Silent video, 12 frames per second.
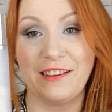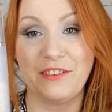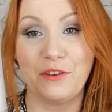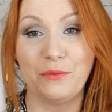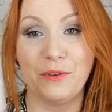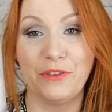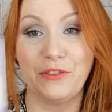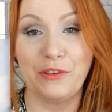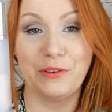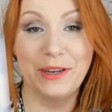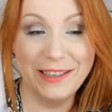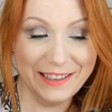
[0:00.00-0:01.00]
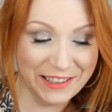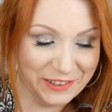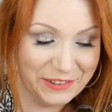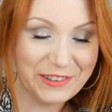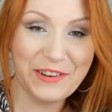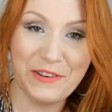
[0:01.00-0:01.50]
I don't want to
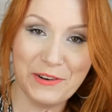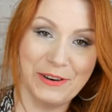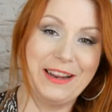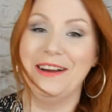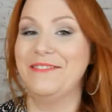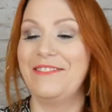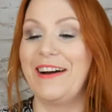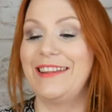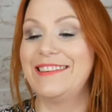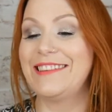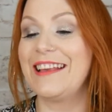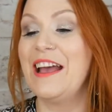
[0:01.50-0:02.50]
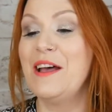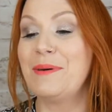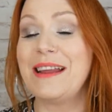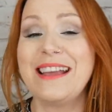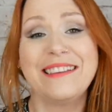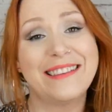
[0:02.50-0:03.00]
use it all at once,
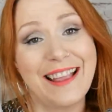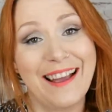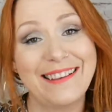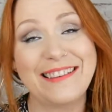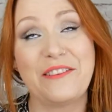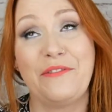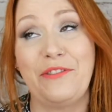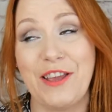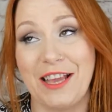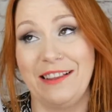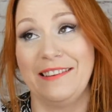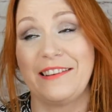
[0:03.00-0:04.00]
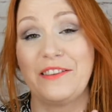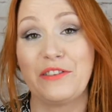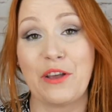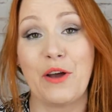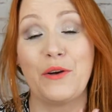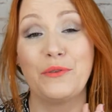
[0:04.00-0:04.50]
but it is nice. It feels
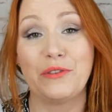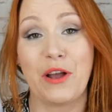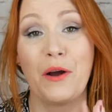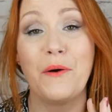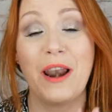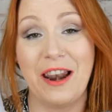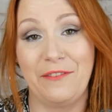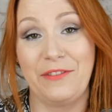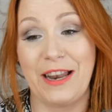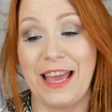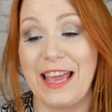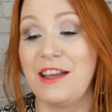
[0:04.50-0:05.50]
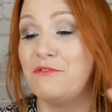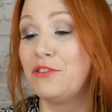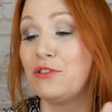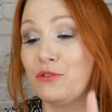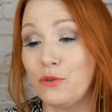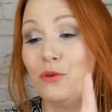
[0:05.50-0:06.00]
so, so lovely. It
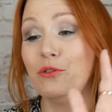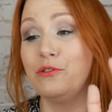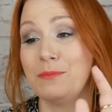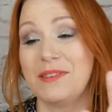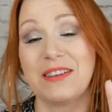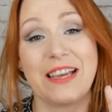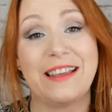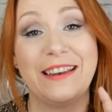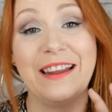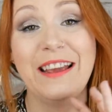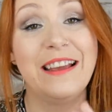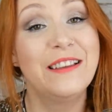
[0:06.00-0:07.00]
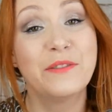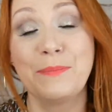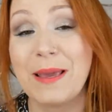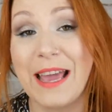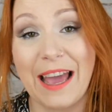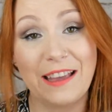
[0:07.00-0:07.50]
restores my skin's
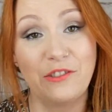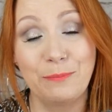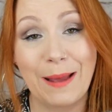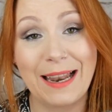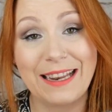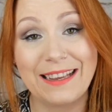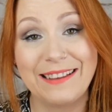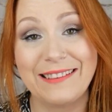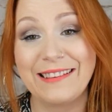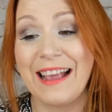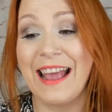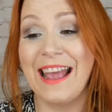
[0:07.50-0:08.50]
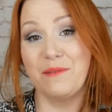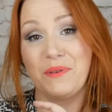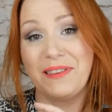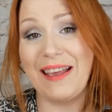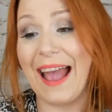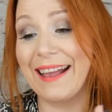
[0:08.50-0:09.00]
pH balance. It
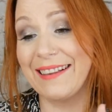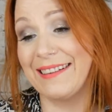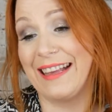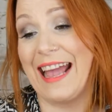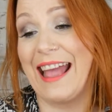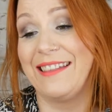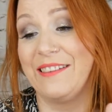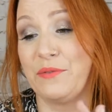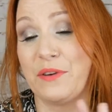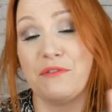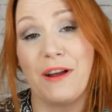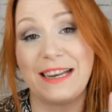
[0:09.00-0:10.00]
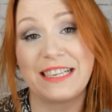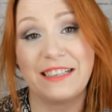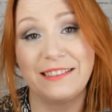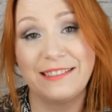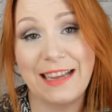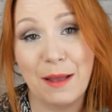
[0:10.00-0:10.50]
protects against free
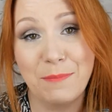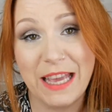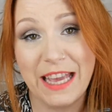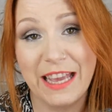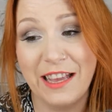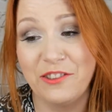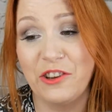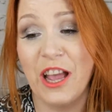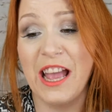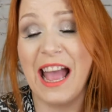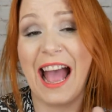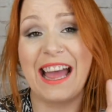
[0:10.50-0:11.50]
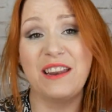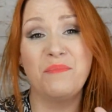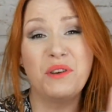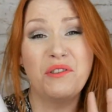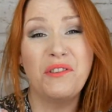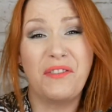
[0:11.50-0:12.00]
radical damage, and it
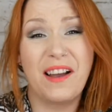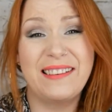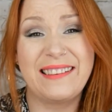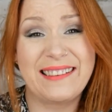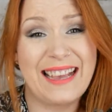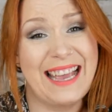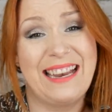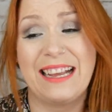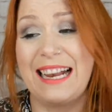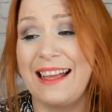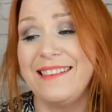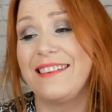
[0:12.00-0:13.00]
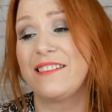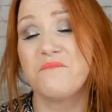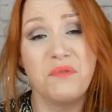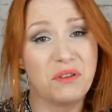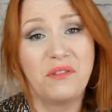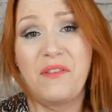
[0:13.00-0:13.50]
purifies the skin. It cleanses
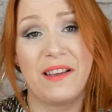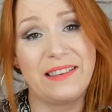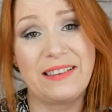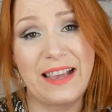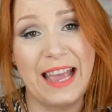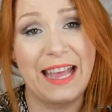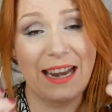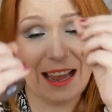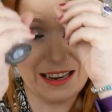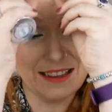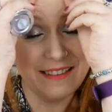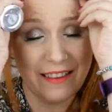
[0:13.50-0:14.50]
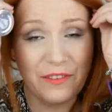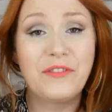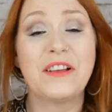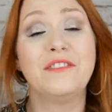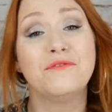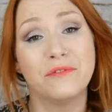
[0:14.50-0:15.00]
and purifies the skin, and it does
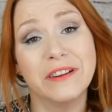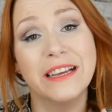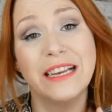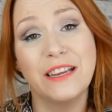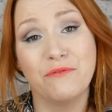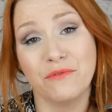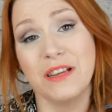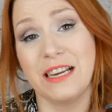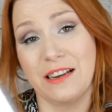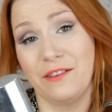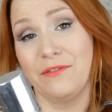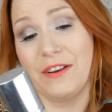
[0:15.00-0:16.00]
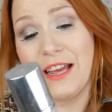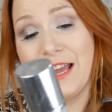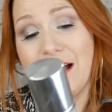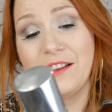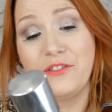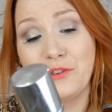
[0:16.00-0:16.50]
feel really, really
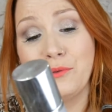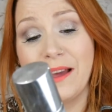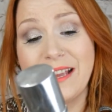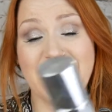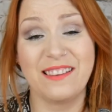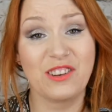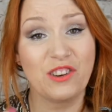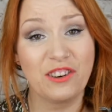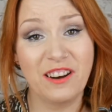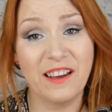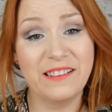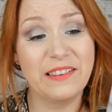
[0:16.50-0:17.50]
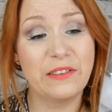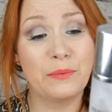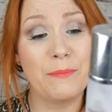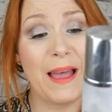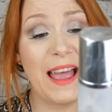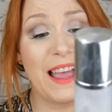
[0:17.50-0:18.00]
lovely. I do like it. It's got a nice
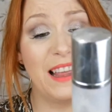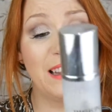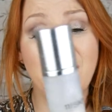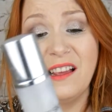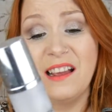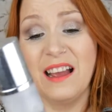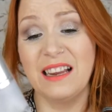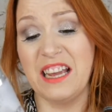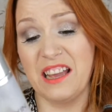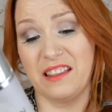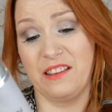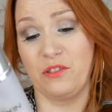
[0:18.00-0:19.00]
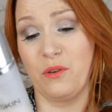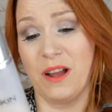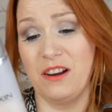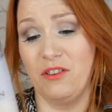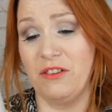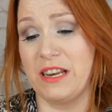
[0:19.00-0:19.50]
smell. And yeah, there's
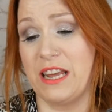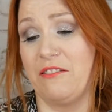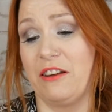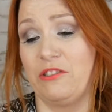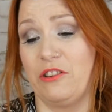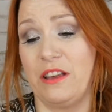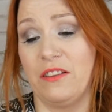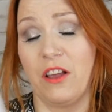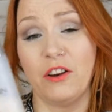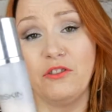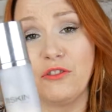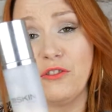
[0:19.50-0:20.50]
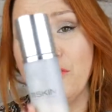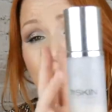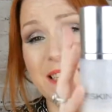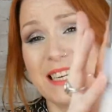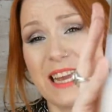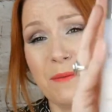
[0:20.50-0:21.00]
quite a lot in here, actually. It's
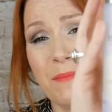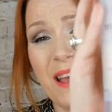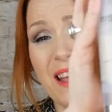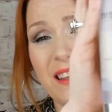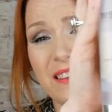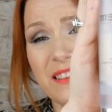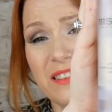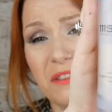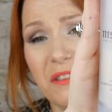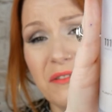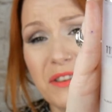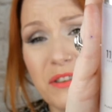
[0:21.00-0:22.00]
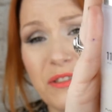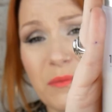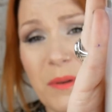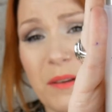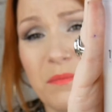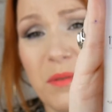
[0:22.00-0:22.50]
120 ml. So I've used
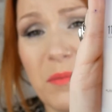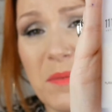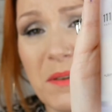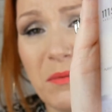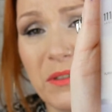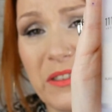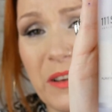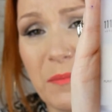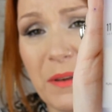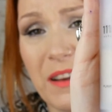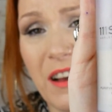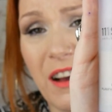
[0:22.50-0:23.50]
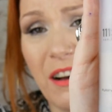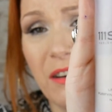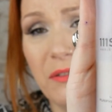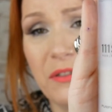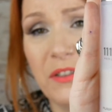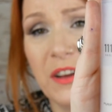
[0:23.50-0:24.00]
about, probably, was it about
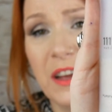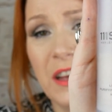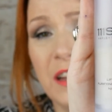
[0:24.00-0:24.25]
half?